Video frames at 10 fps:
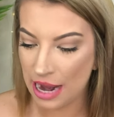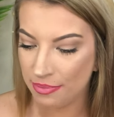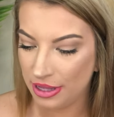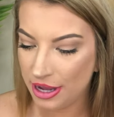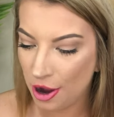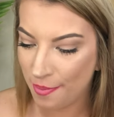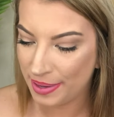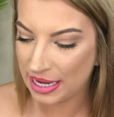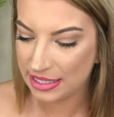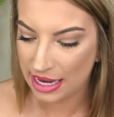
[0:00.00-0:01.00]
I'm really
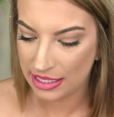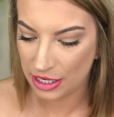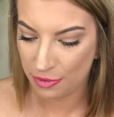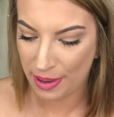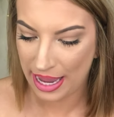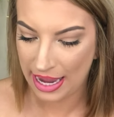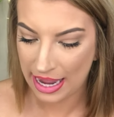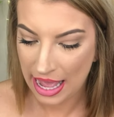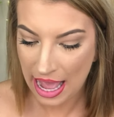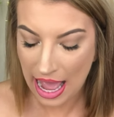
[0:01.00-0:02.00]
hoping it's as opaque